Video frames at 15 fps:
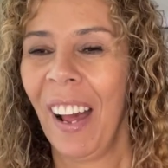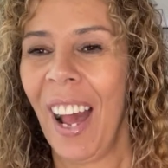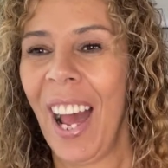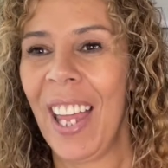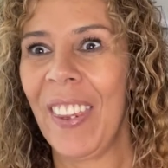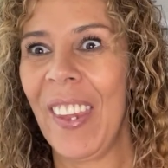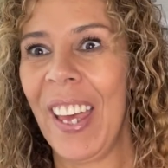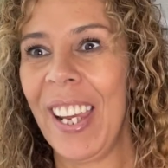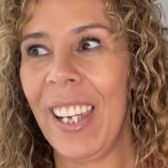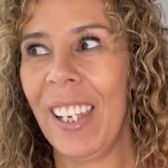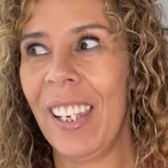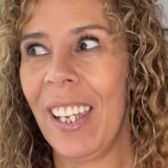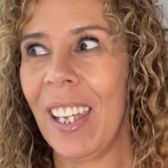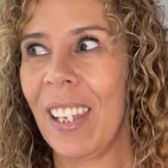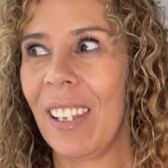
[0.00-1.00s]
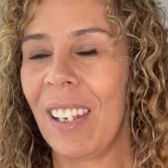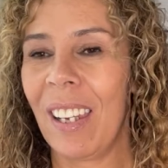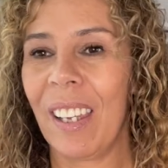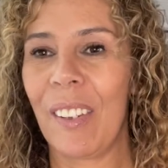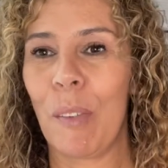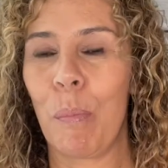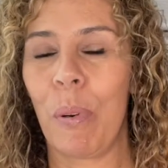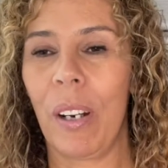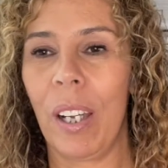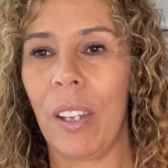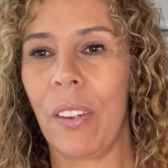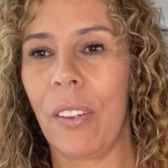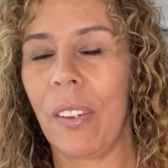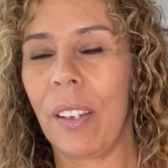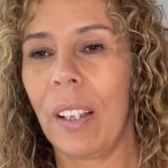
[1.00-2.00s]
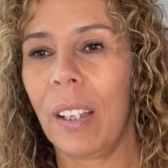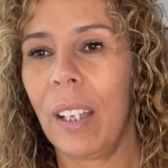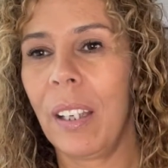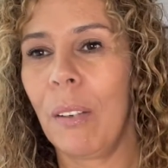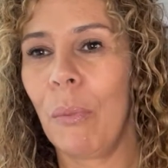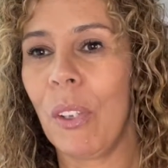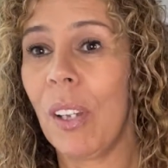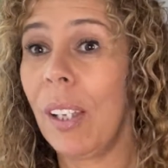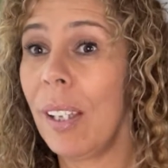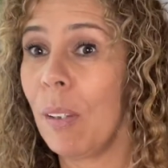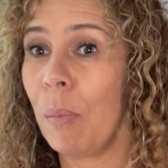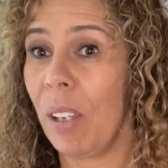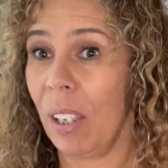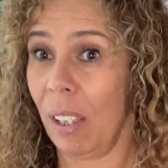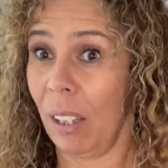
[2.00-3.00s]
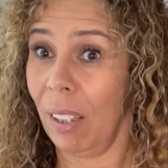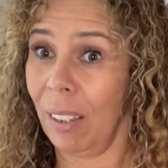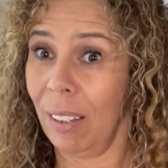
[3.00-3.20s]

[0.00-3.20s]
and then in the next breath, Glennon was a lesbian.